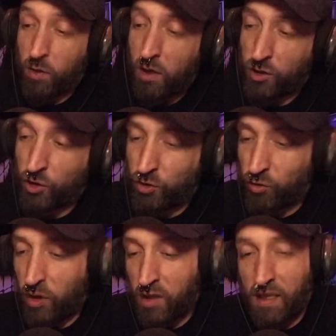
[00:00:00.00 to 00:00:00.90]
all
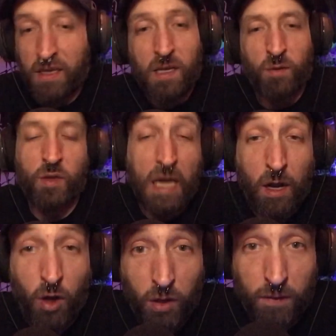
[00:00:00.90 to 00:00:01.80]
struggling, well, not
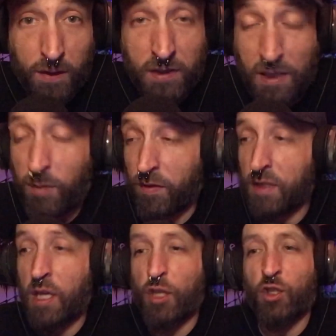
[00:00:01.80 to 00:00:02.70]
all of us, some of us
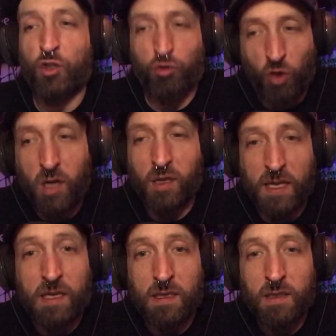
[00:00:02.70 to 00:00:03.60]
struggling.